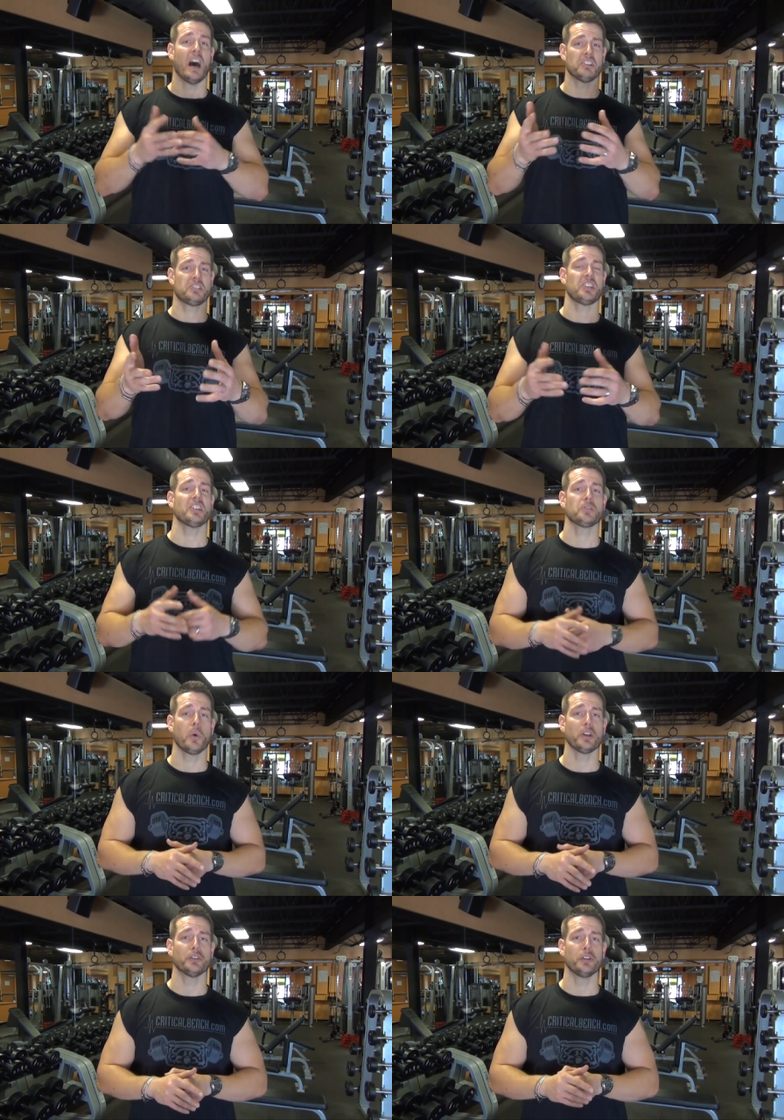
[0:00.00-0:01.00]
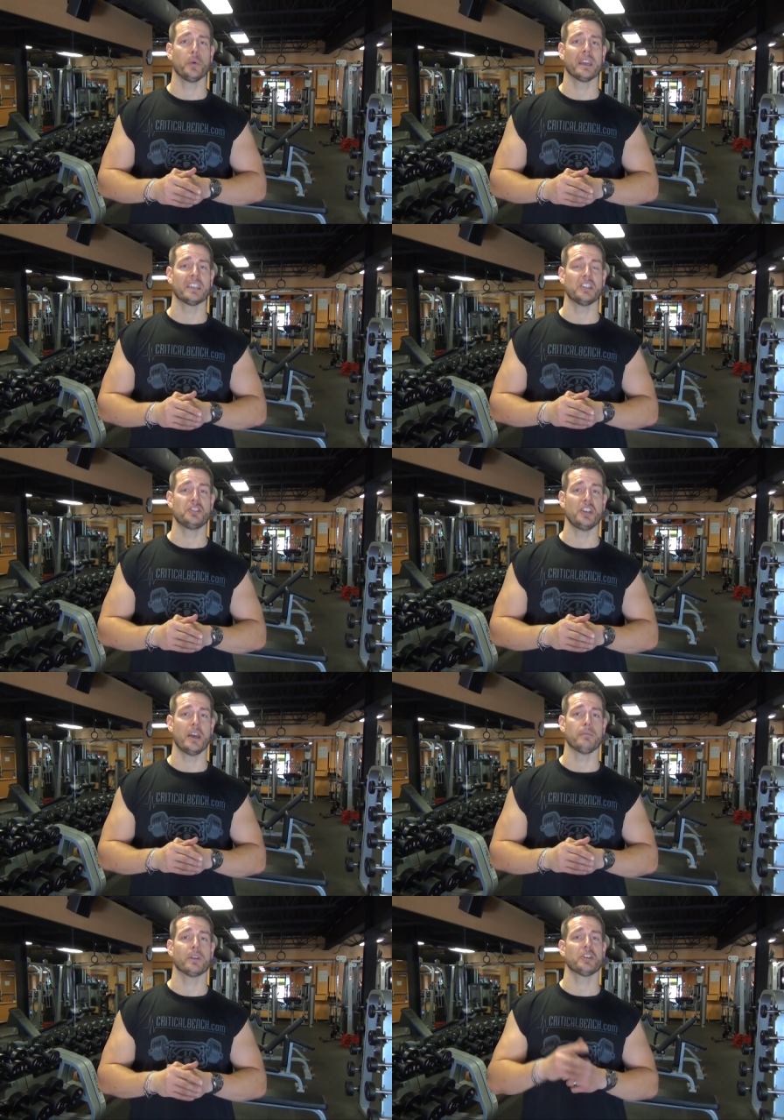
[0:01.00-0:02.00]
Assess what you're doing in the
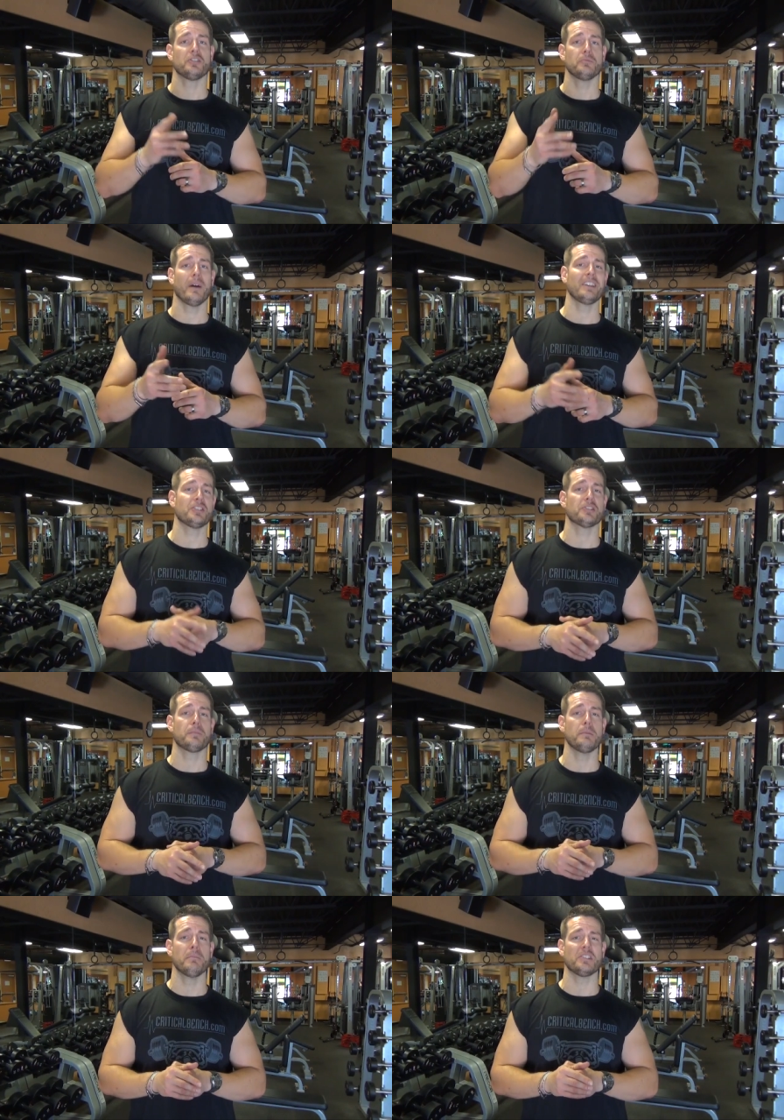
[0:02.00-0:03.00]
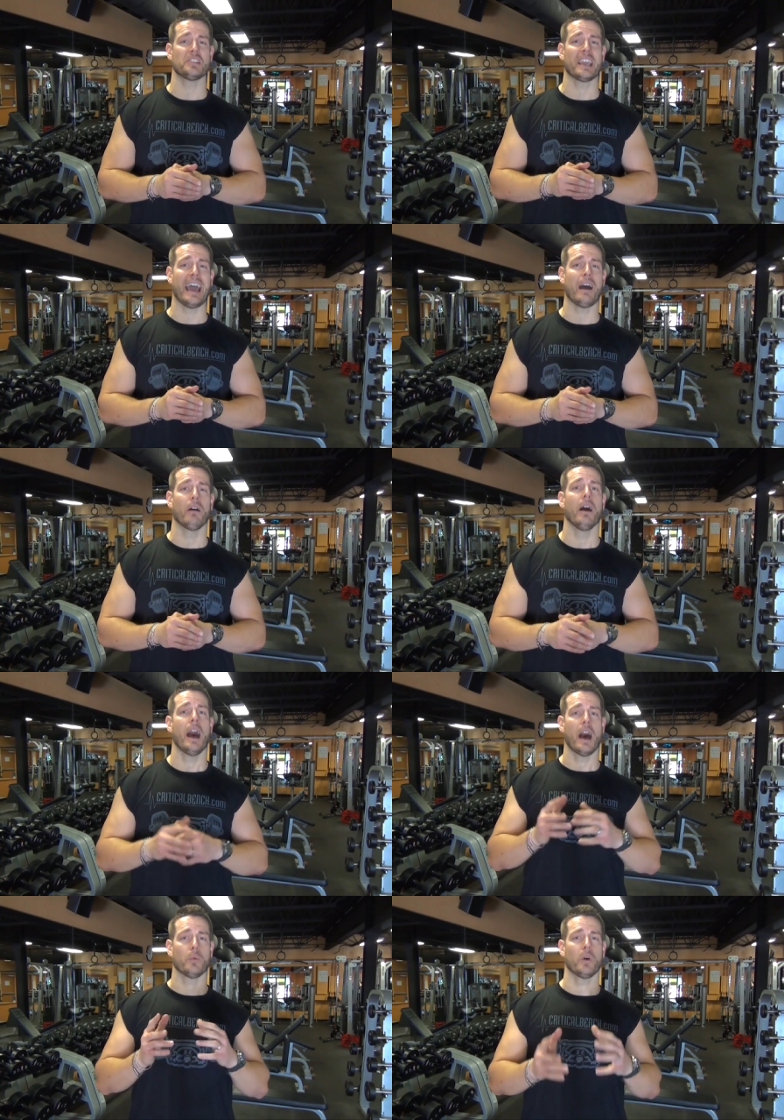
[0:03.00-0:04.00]
gym because you might just be missing
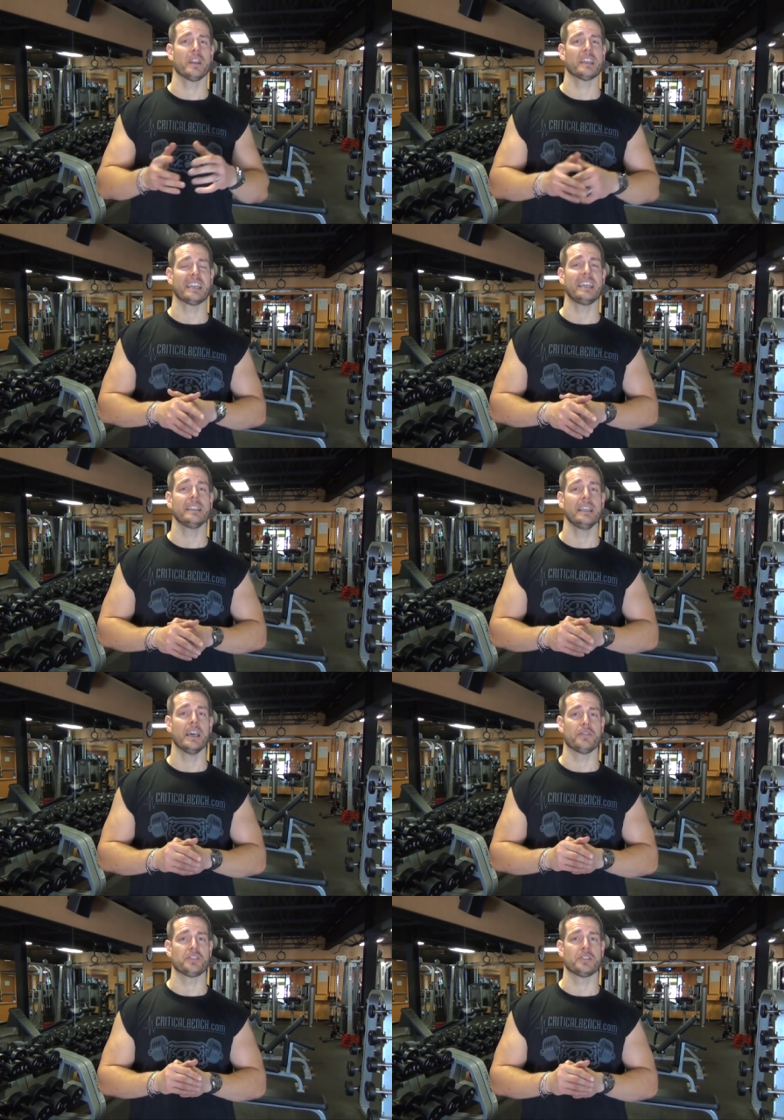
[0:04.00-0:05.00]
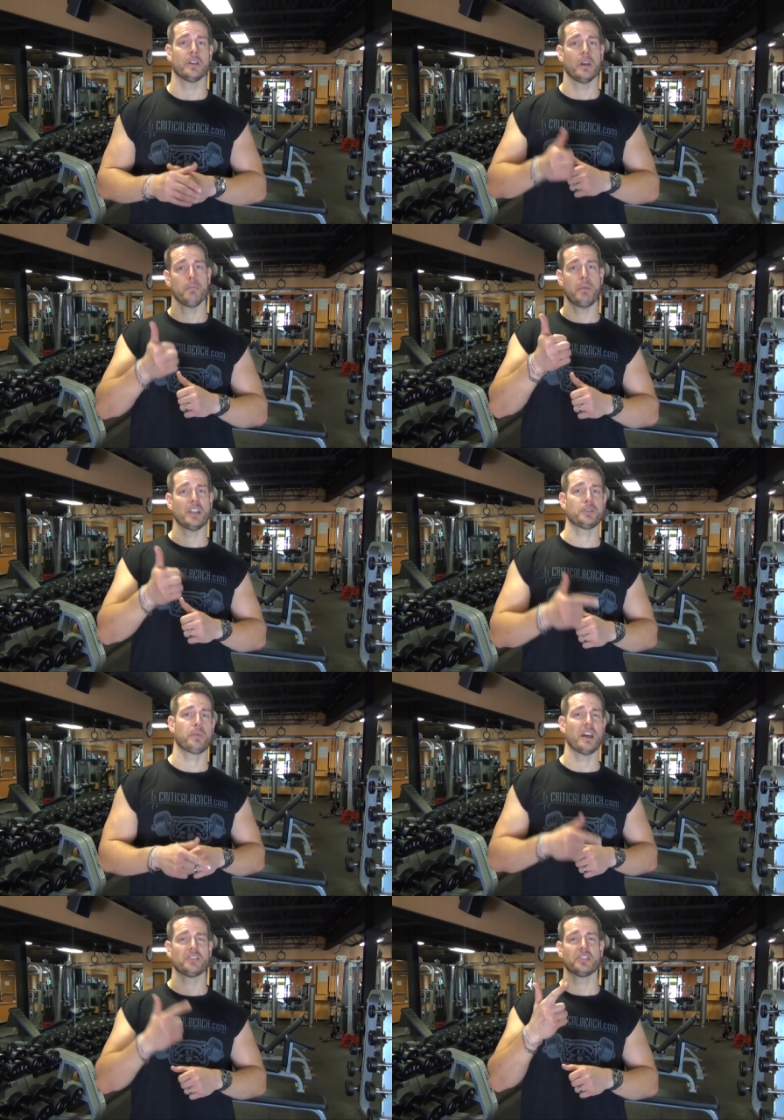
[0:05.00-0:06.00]
out on one of the key lifts, bench
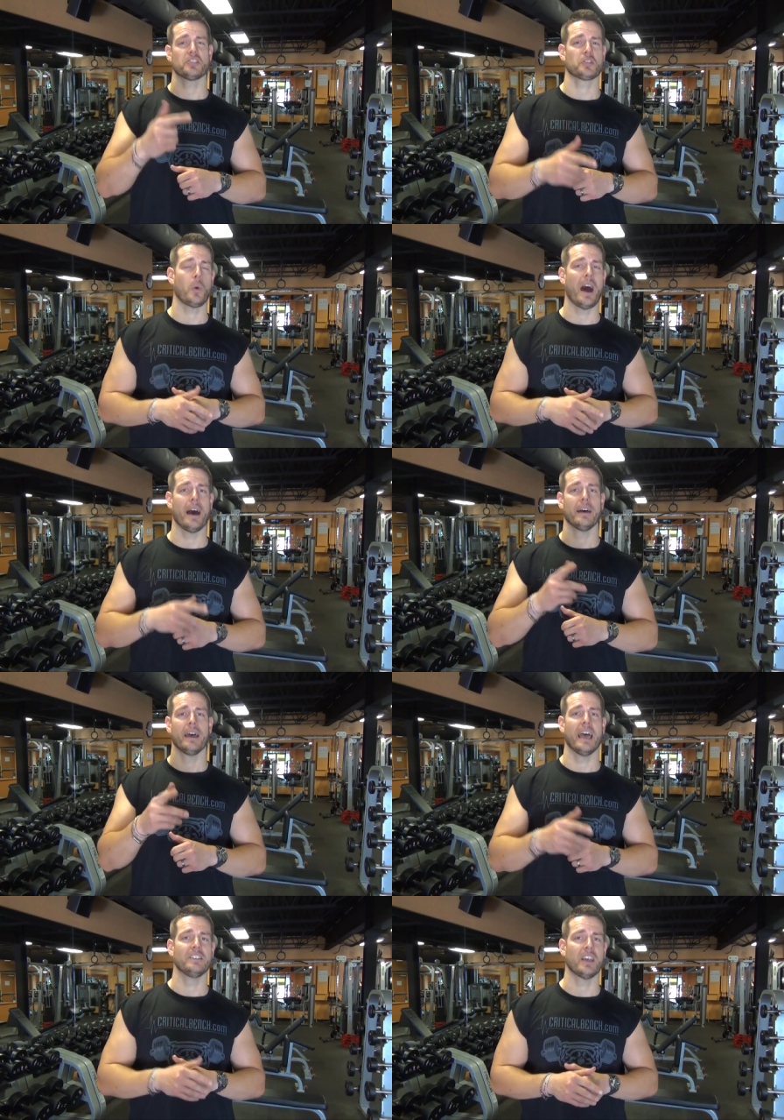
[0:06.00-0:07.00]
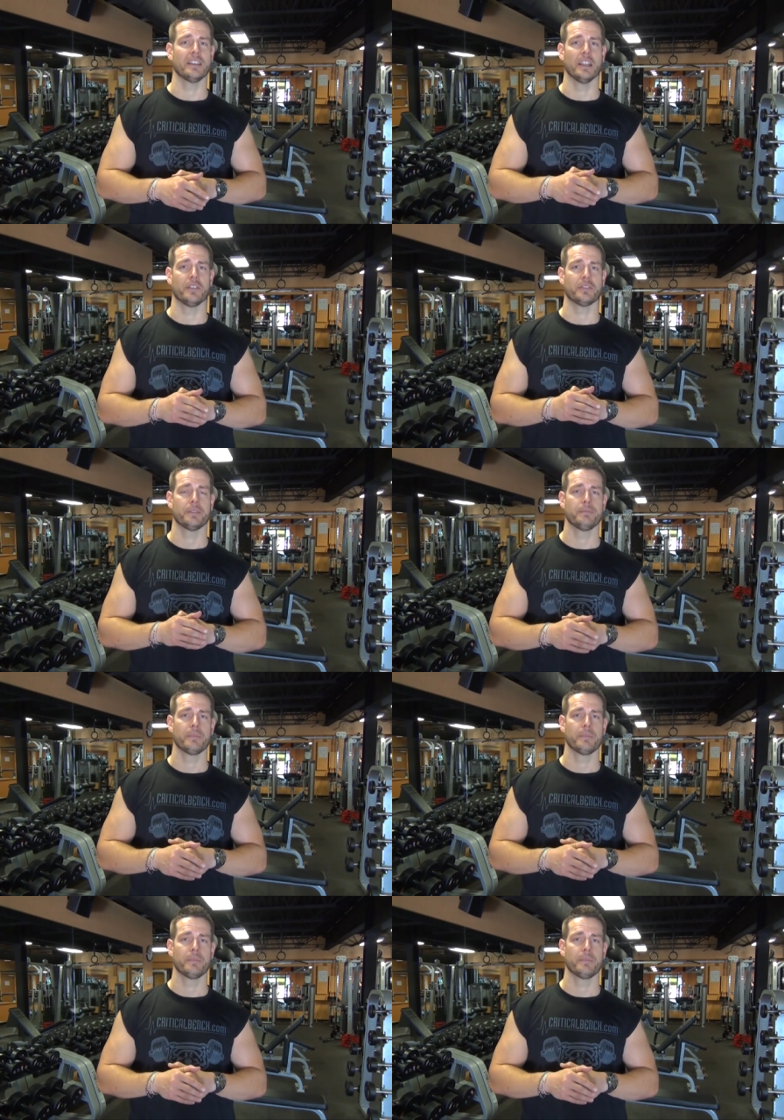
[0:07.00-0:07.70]
press, squat, and deadlift.